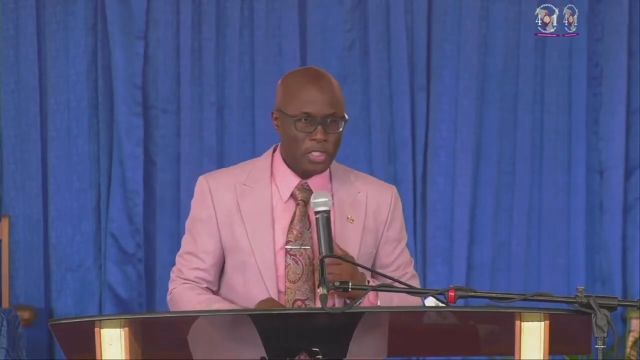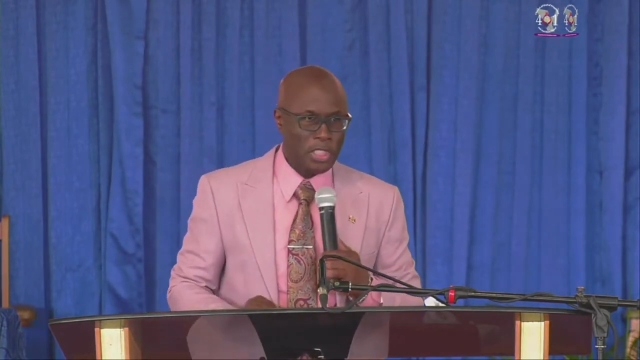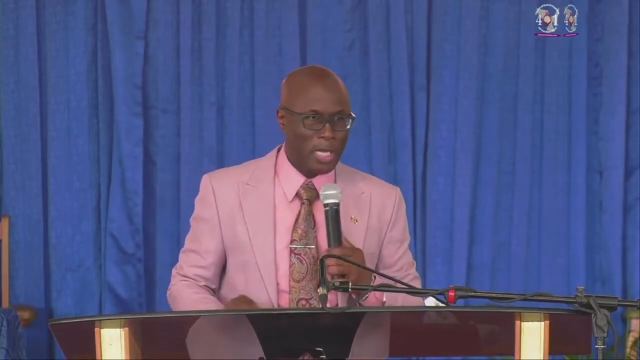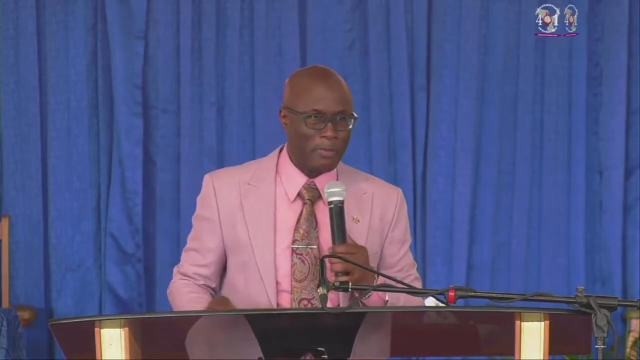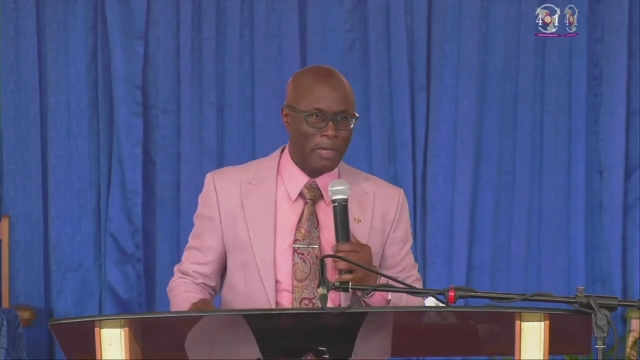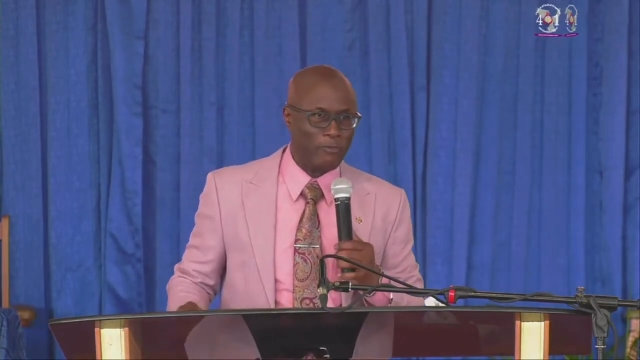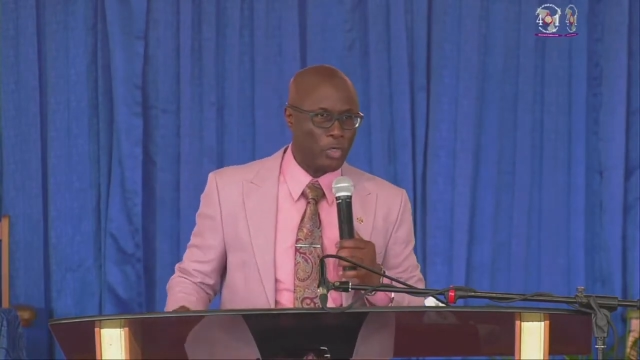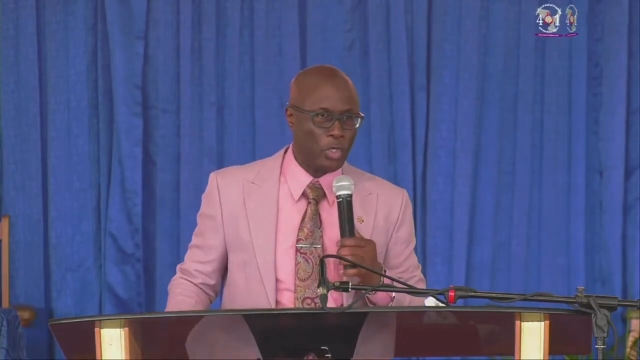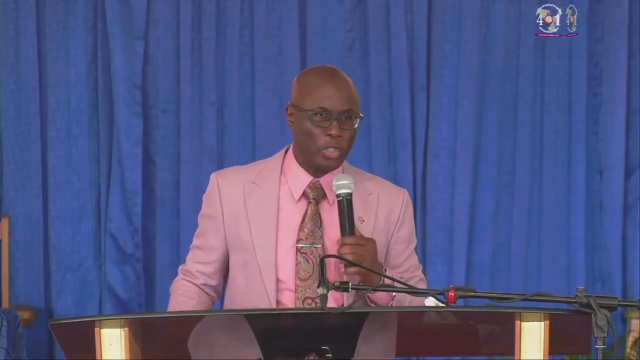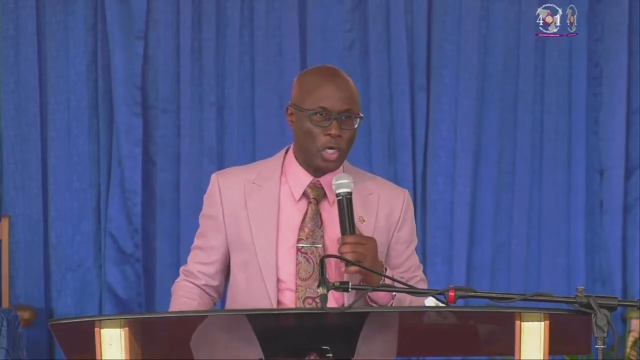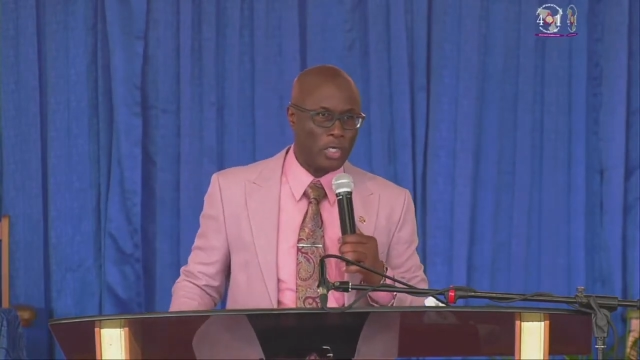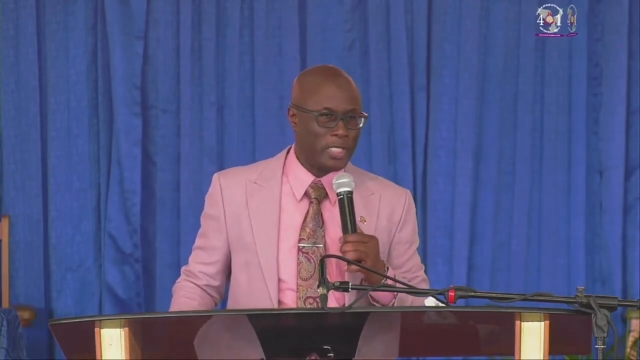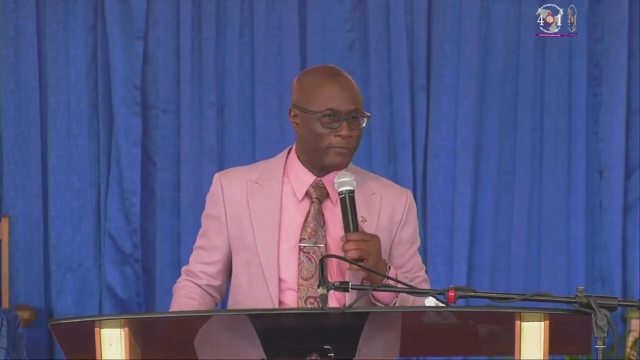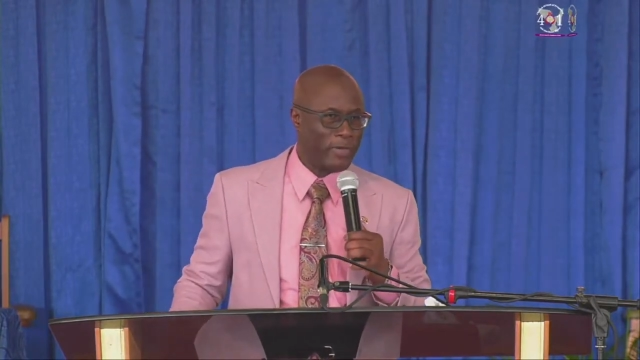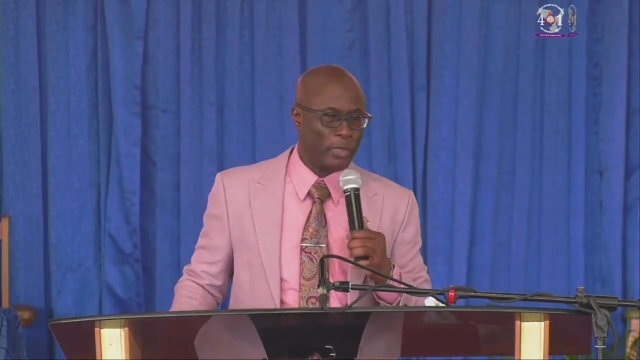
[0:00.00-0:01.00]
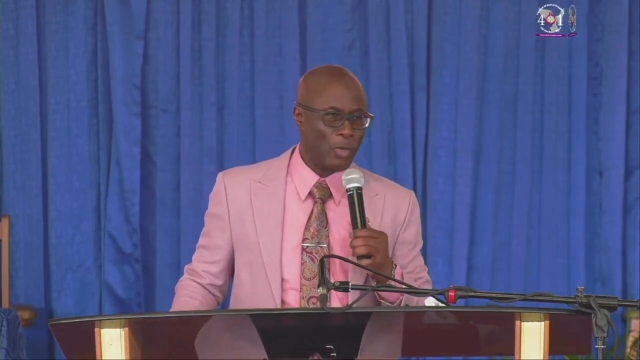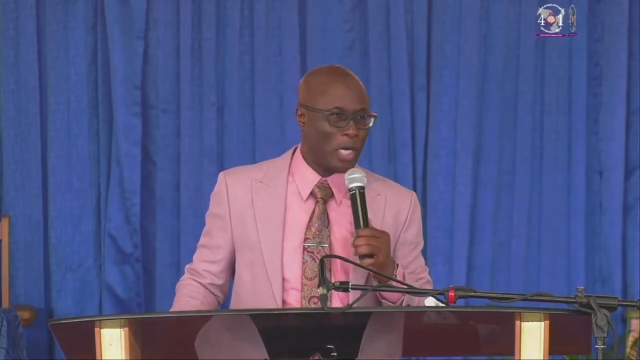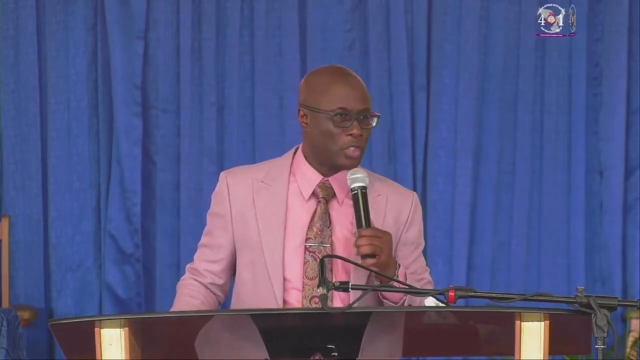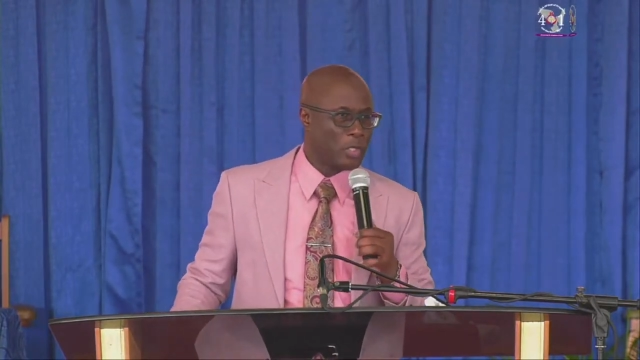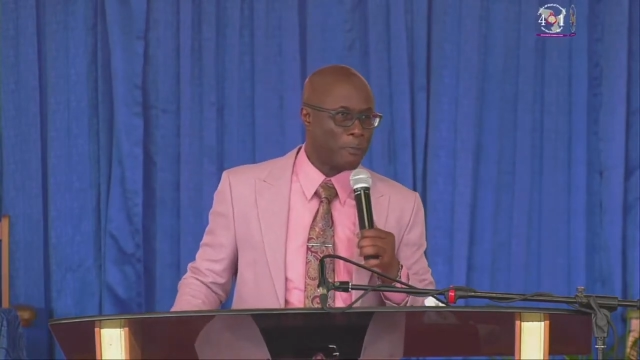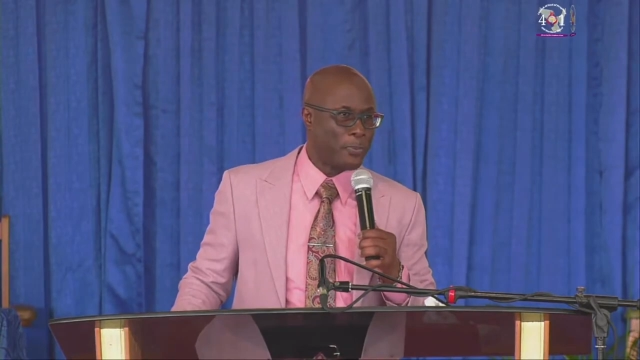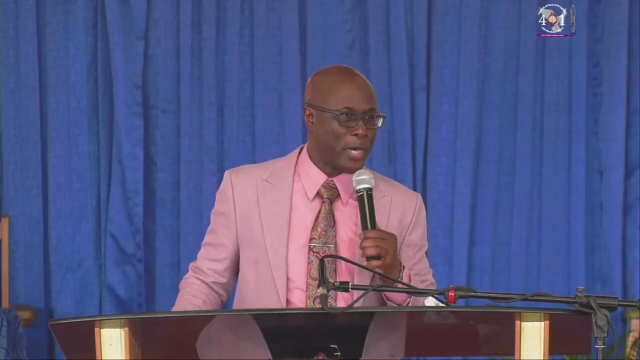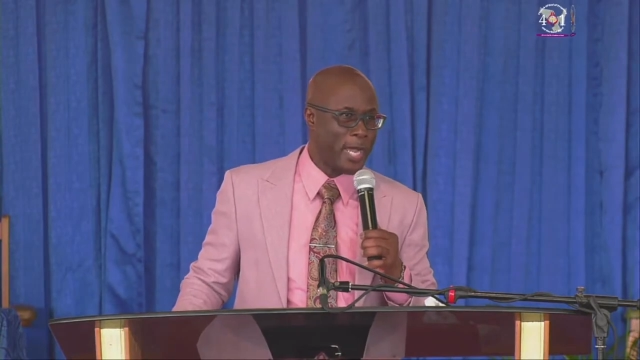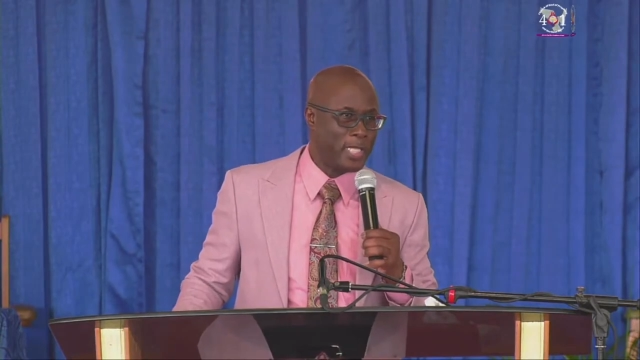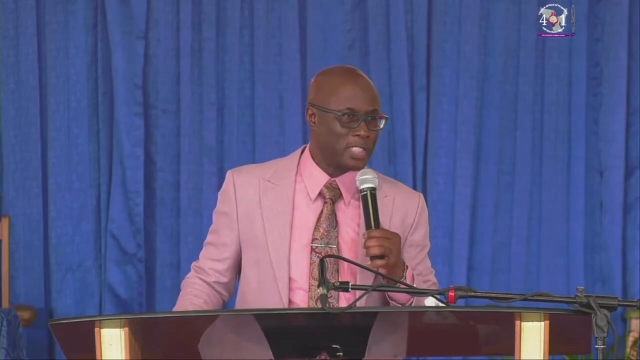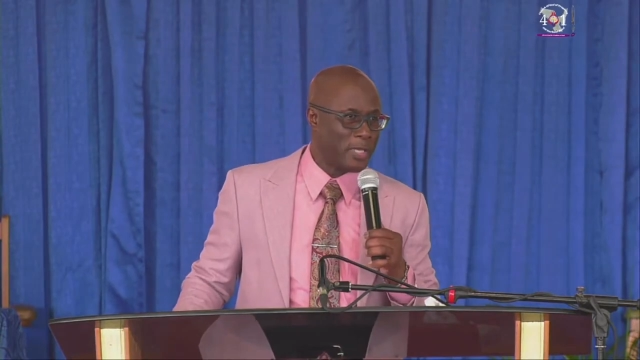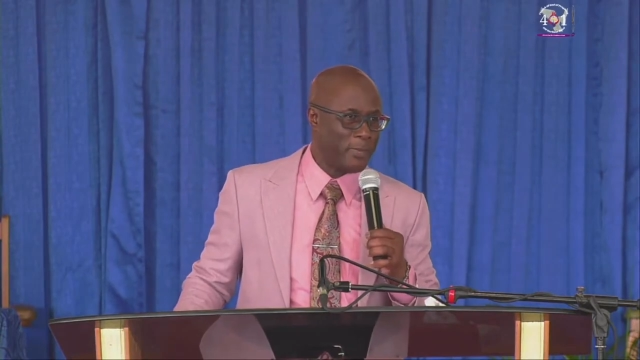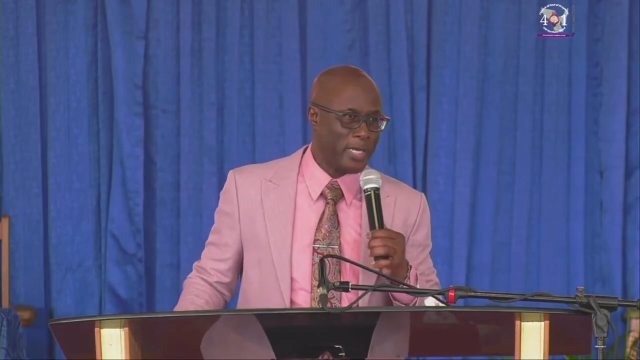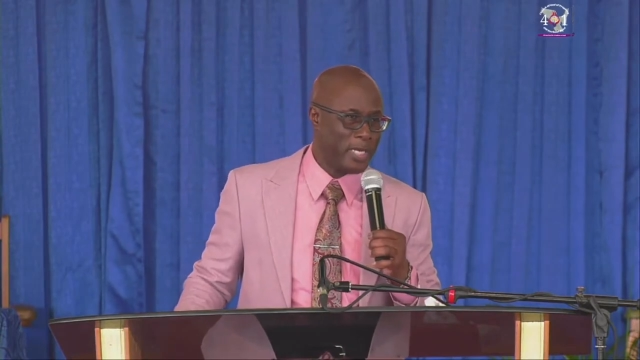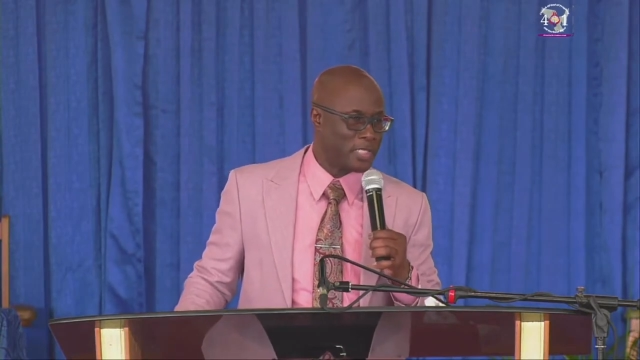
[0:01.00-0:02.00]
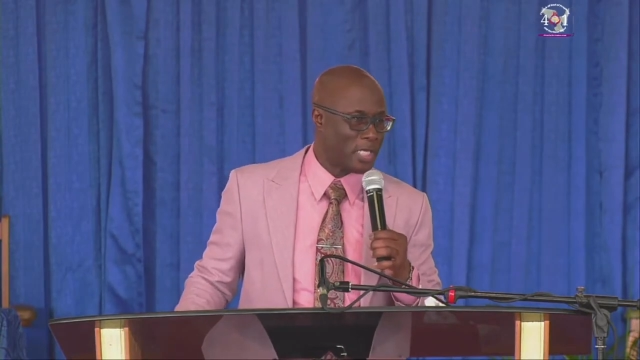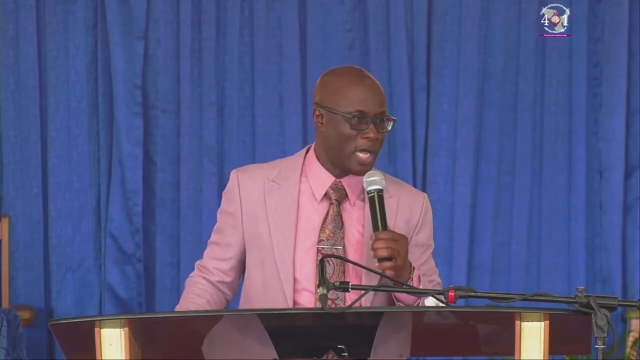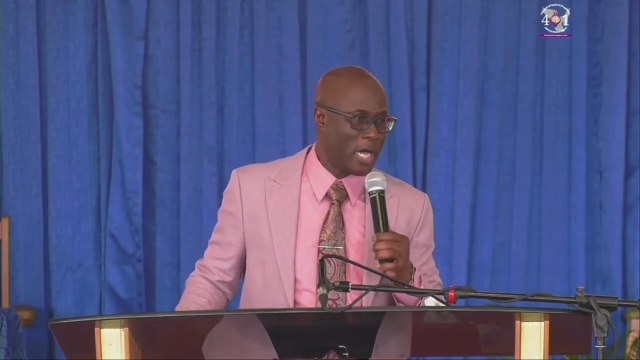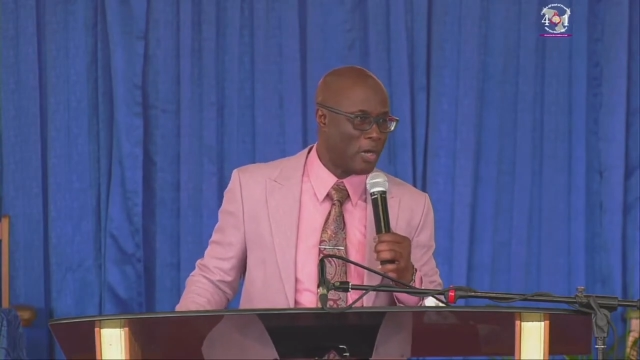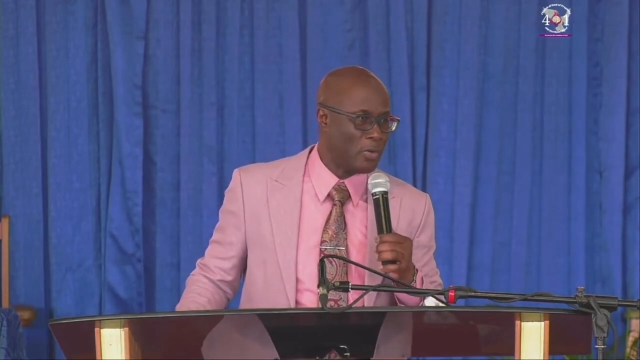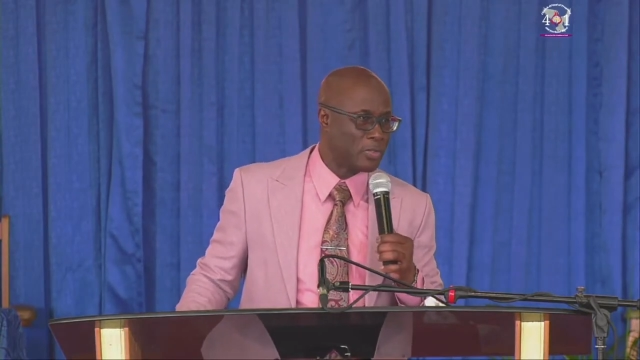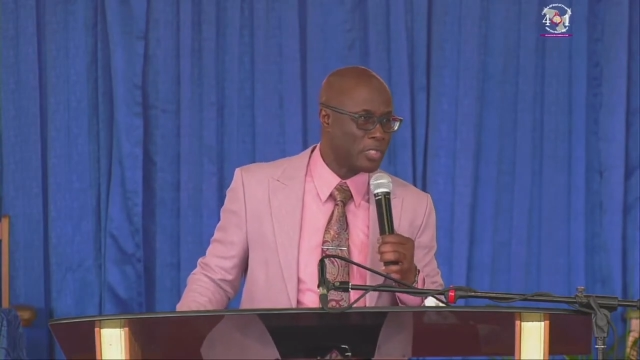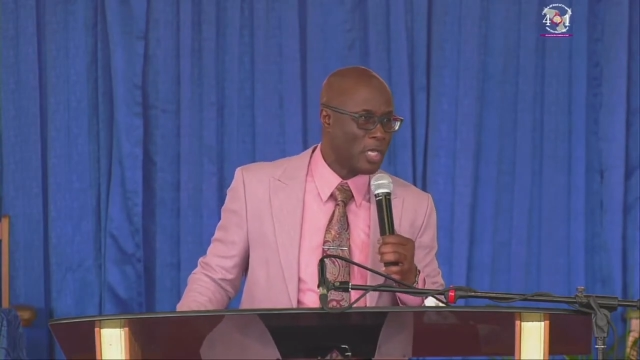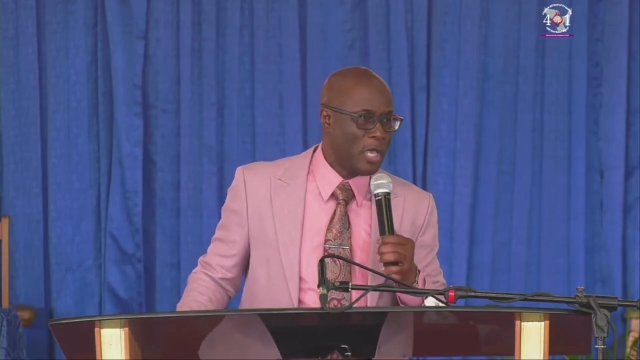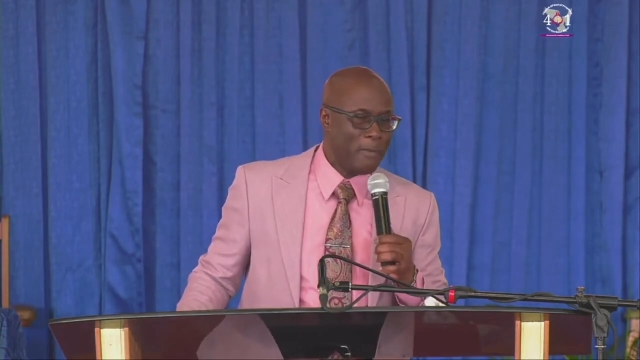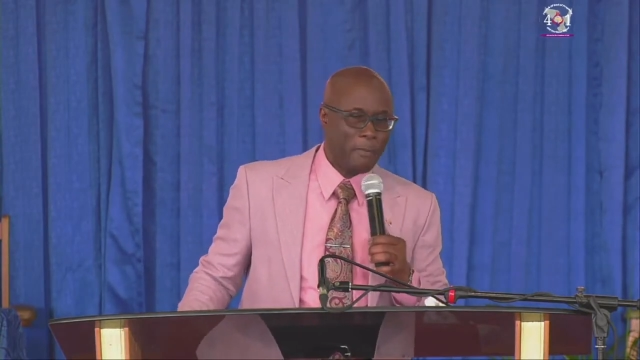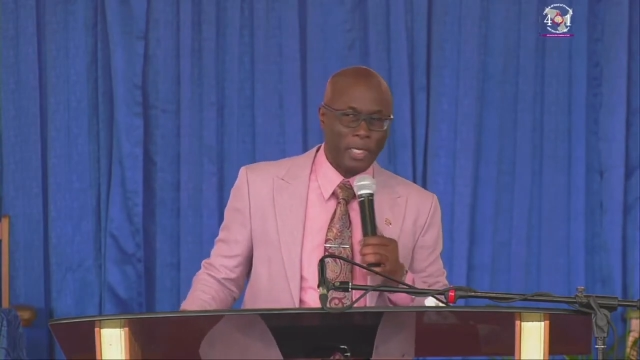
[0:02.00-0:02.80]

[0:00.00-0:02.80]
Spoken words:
Some of you don't even want to praise him in his house,